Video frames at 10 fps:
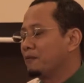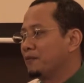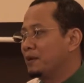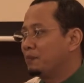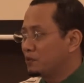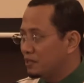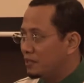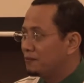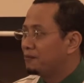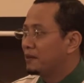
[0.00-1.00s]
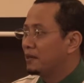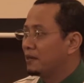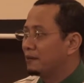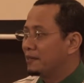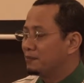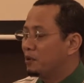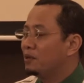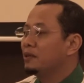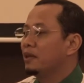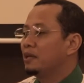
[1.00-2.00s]
very positive
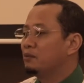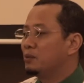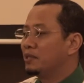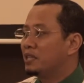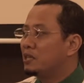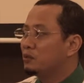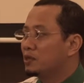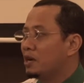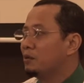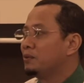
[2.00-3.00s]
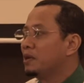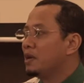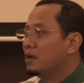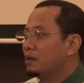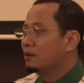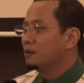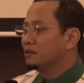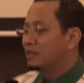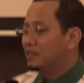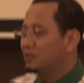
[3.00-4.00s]
response, and we will take into account your
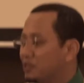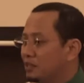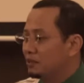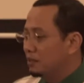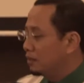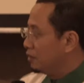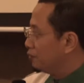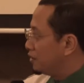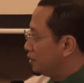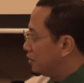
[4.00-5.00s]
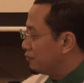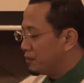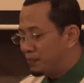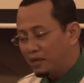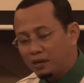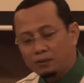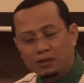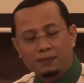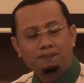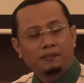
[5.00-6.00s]
suggestion in further developing
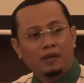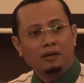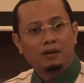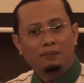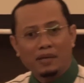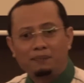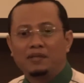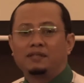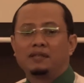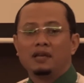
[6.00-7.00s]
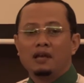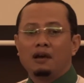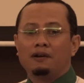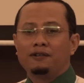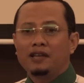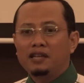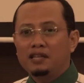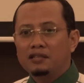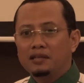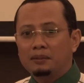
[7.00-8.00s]
our MIBs.
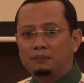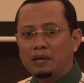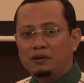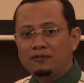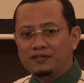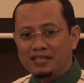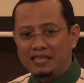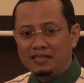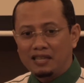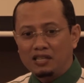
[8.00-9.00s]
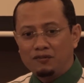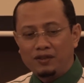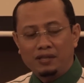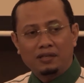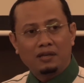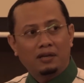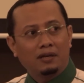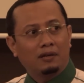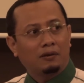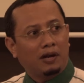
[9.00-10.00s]
Regarding the biodiversity scientific
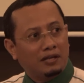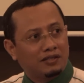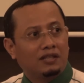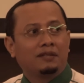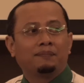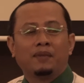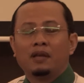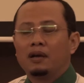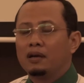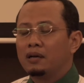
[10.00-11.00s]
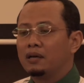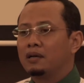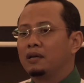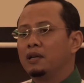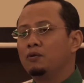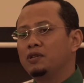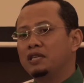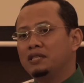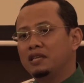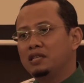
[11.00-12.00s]
collection,
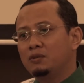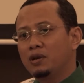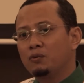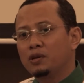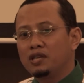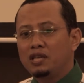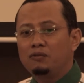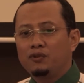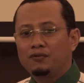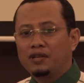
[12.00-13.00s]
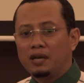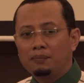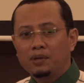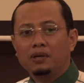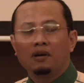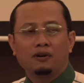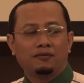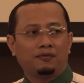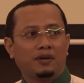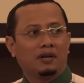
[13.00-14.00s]
nowadays actually we are working with a number
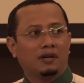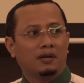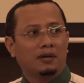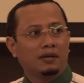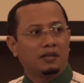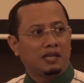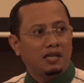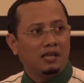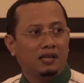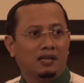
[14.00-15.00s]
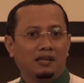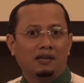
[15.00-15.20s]
of key